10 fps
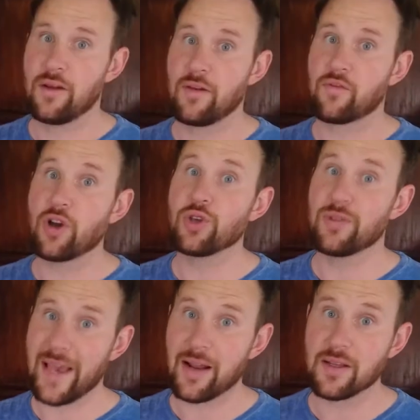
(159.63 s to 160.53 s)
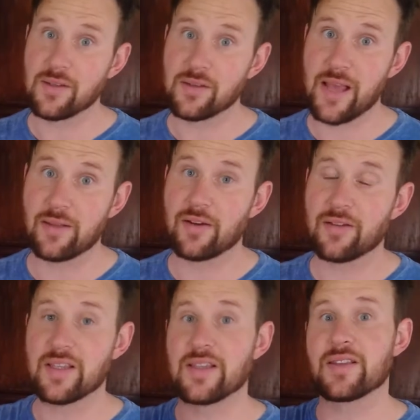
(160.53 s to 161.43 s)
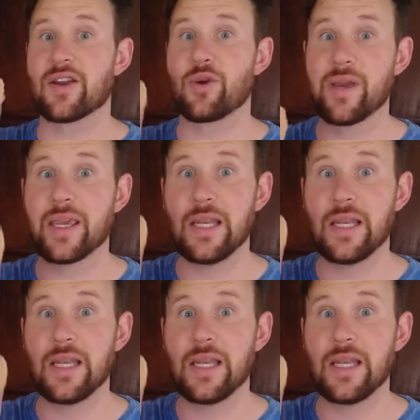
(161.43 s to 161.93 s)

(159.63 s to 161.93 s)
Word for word: For all you Dad Hustlers out there, this is a quick and